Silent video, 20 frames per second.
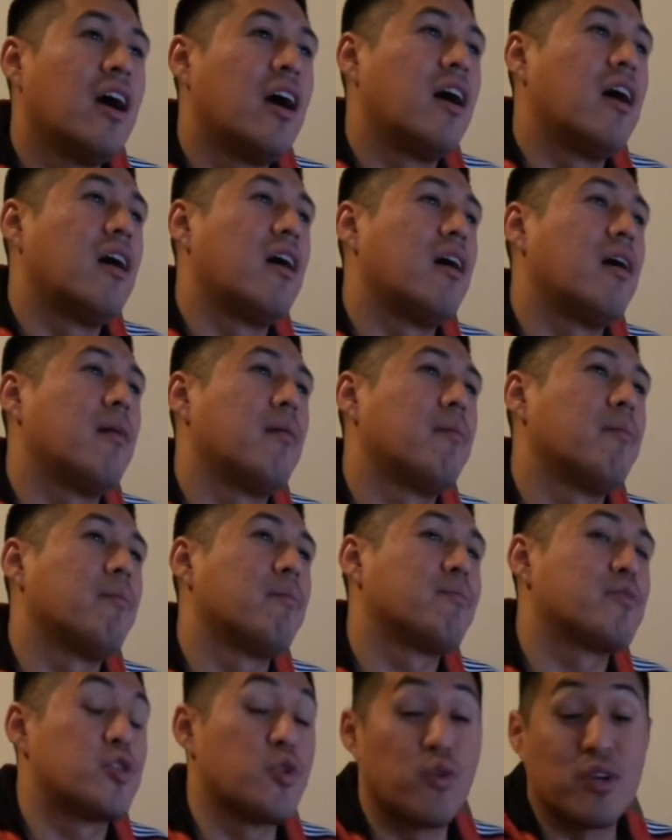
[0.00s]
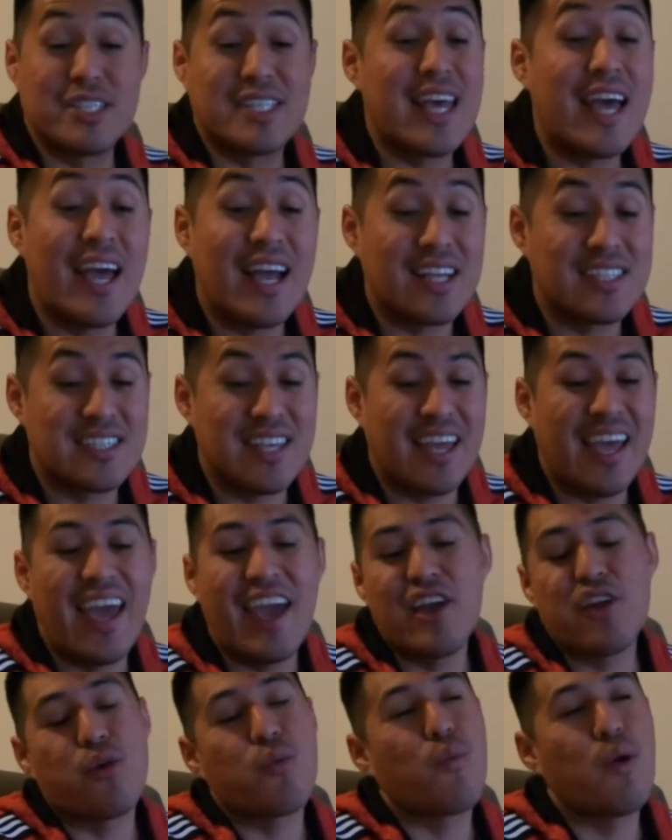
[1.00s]
to a text saying,
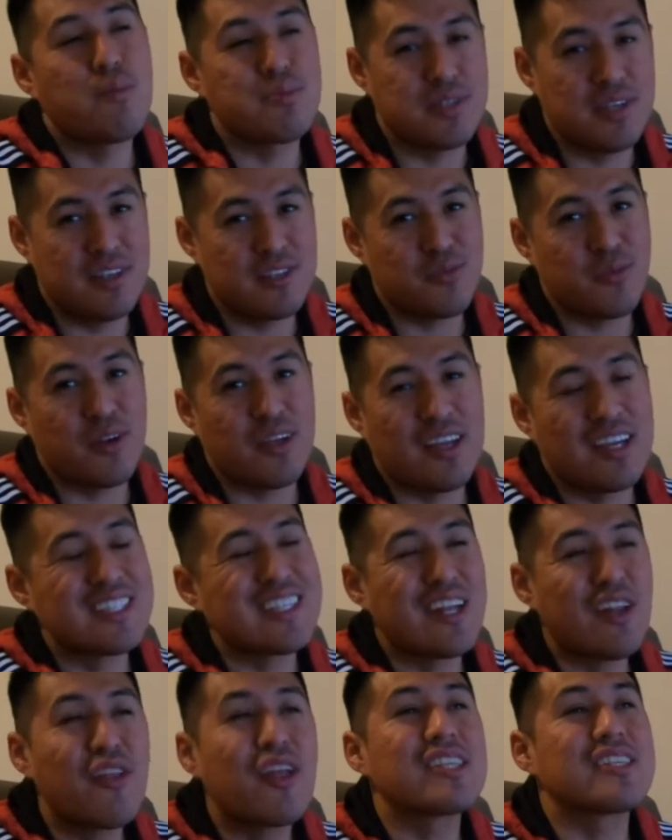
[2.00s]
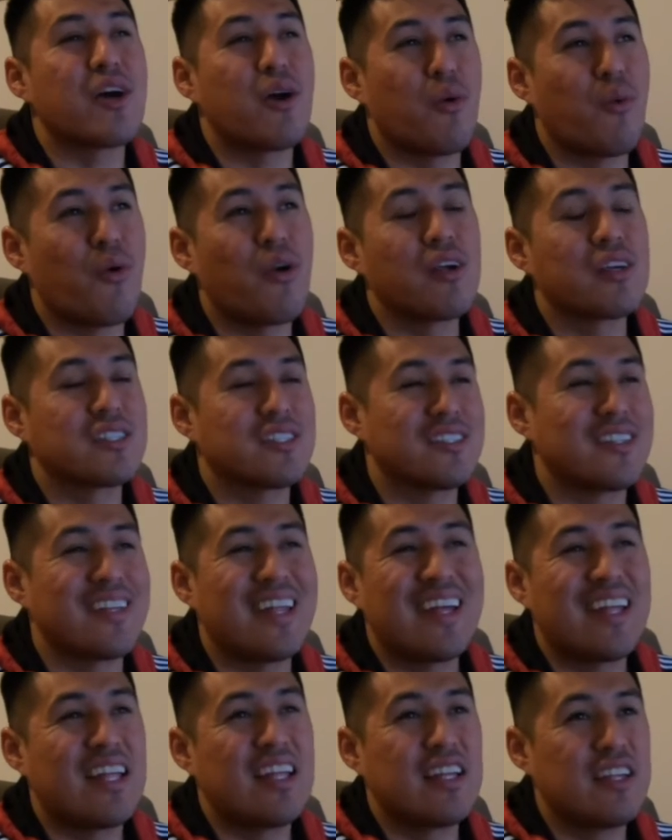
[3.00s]
hey, your website isn't working. Because I know that's how it works.
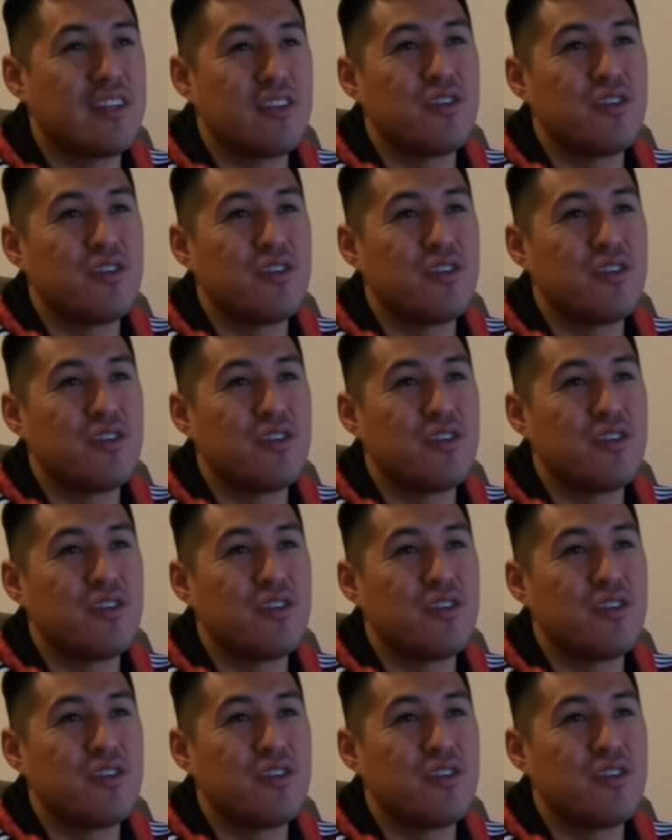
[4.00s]
That,